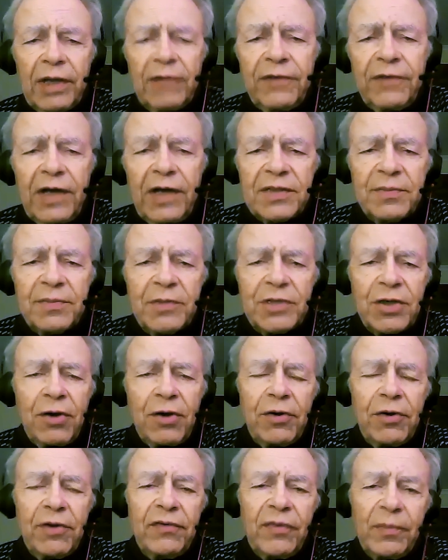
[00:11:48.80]
The vast
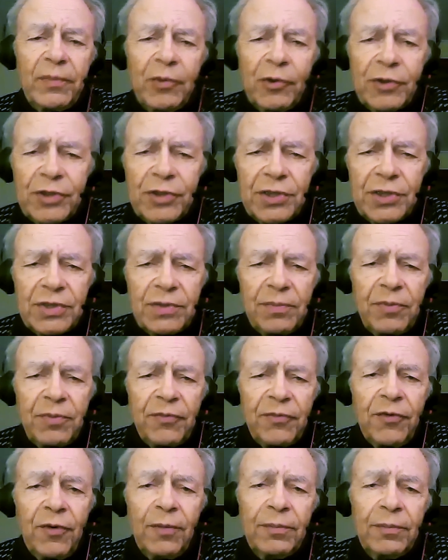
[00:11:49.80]
majority of abortions are
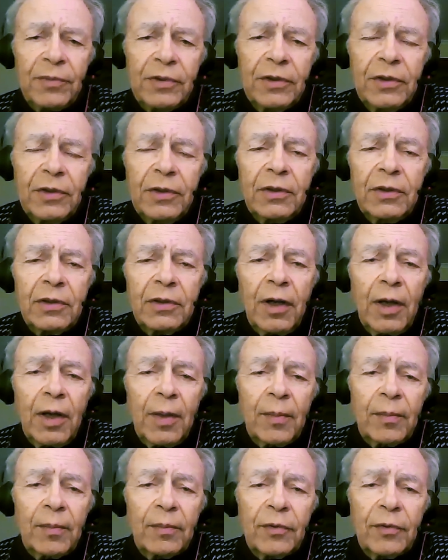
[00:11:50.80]
performed
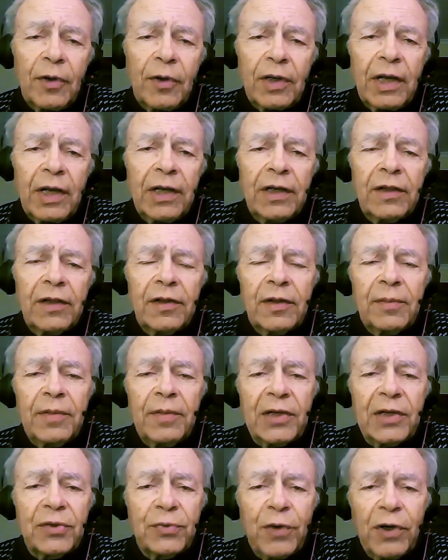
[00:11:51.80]
not later than
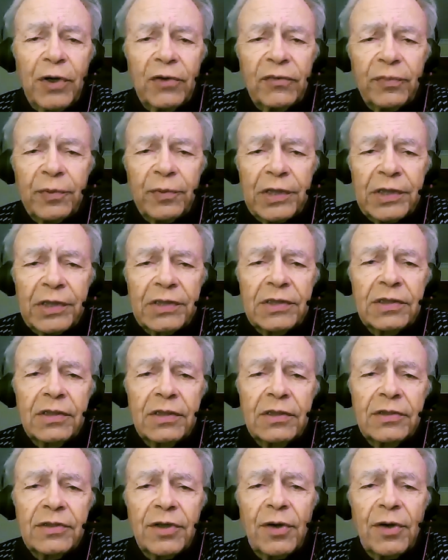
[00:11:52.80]
about 12 weeks,
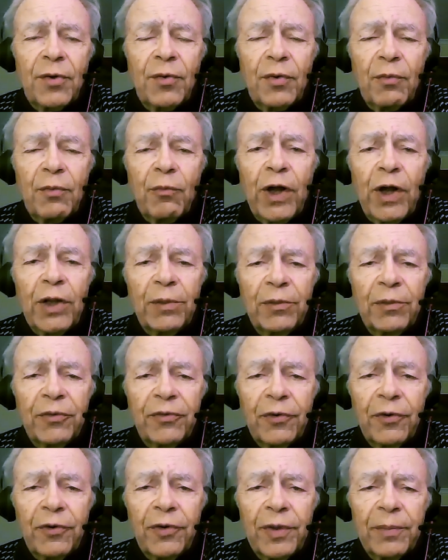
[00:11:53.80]
so well
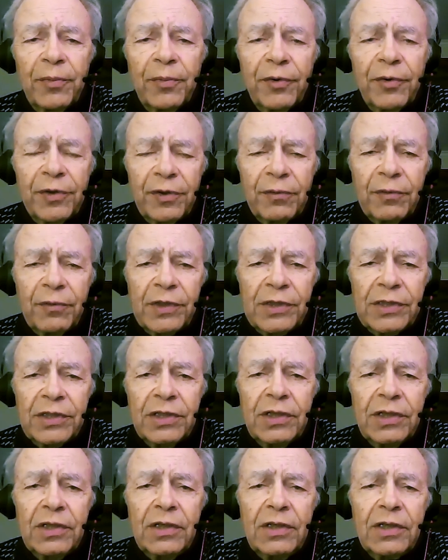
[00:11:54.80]
before the point at which
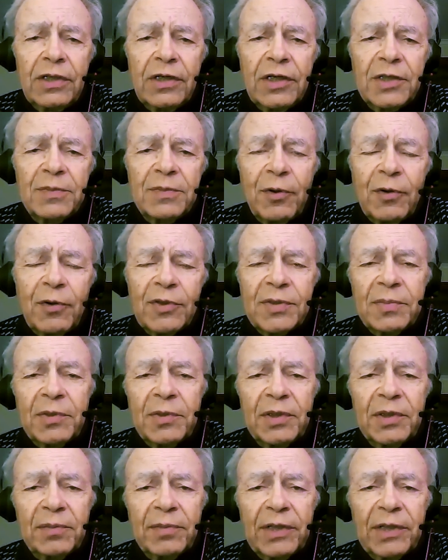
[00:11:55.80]
it's
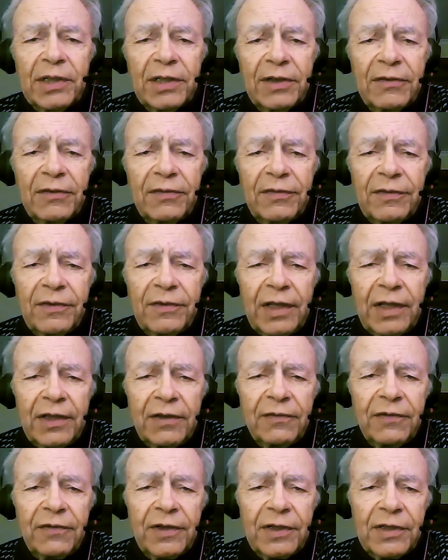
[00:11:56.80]
plausible to believe that
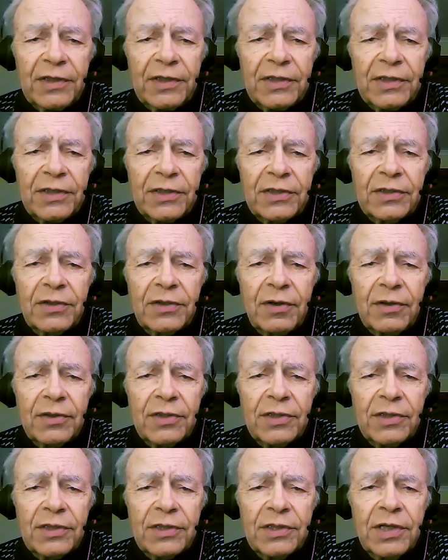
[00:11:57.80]
the fetus is
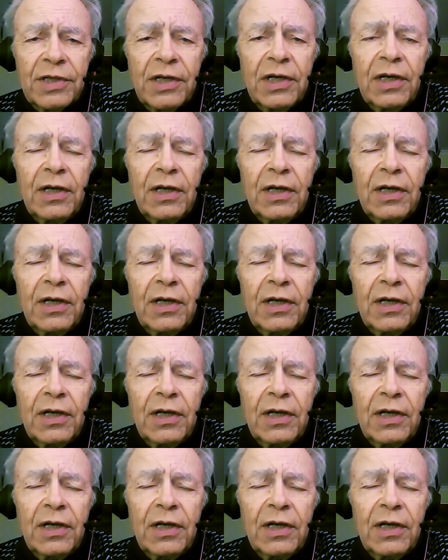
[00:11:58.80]
conscious.